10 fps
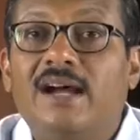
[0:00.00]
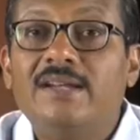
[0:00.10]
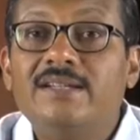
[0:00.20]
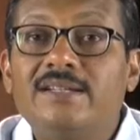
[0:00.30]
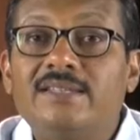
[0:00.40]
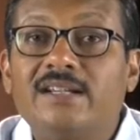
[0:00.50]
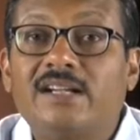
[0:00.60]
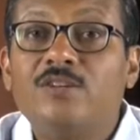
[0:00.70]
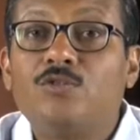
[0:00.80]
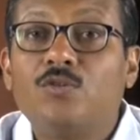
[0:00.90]
under the
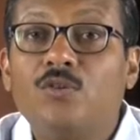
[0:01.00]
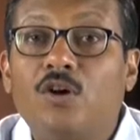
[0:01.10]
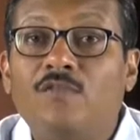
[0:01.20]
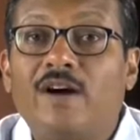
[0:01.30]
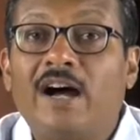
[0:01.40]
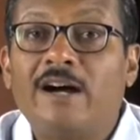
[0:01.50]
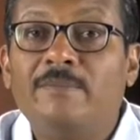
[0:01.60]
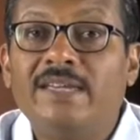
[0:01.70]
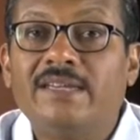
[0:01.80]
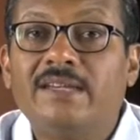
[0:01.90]
control of
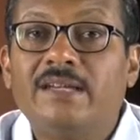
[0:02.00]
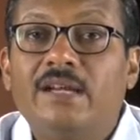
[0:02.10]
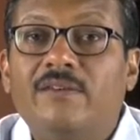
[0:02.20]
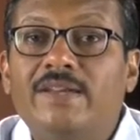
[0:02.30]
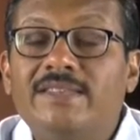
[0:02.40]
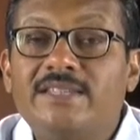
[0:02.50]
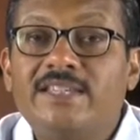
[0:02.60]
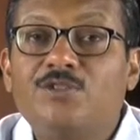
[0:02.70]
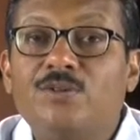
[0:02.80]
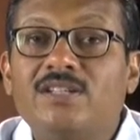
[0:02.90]
army when the
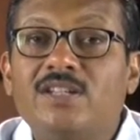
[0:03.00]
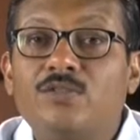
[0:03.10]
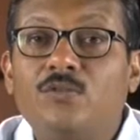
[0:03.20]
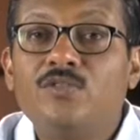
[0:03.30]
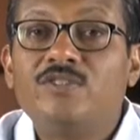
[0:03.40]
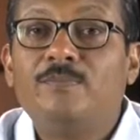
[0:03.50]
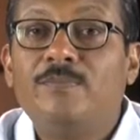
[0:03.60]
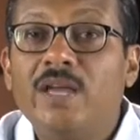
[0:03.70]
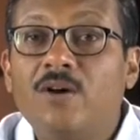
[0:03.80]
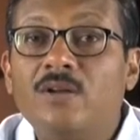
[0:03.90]
situation goes
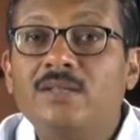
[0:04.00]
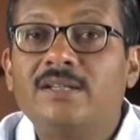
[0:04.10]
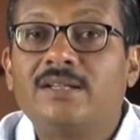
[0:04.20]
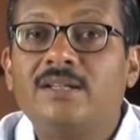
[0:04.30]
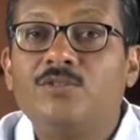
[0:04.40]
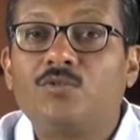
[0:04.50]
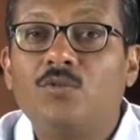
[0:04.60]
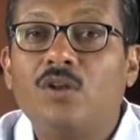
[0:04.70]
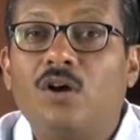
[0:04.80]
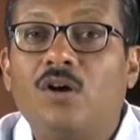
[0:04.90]
beyond the
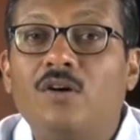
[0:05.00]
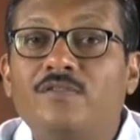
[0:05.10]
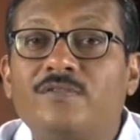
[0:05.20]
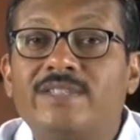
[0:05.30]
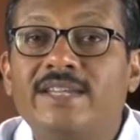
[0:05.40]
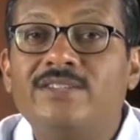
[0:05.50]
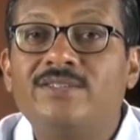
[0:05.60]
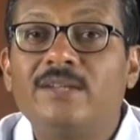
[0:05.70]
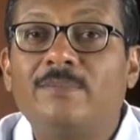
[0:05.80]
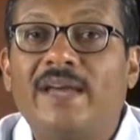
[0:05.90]
control of
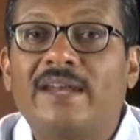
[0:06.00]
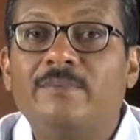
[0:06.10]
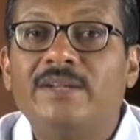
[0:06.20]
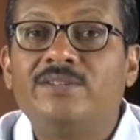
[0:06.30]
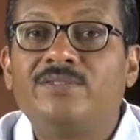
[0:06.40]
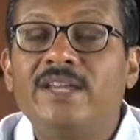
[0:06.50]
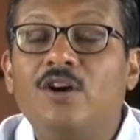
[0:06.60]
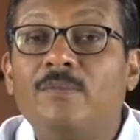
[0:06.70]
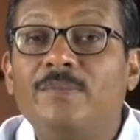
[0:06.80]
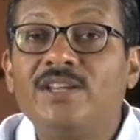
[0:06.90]
central paramilitary
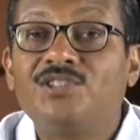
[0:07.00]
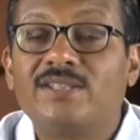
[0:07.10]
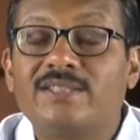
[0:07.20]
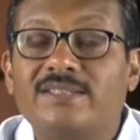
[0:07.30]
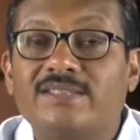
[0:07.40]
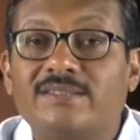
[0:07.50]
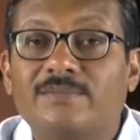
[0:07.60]
operations.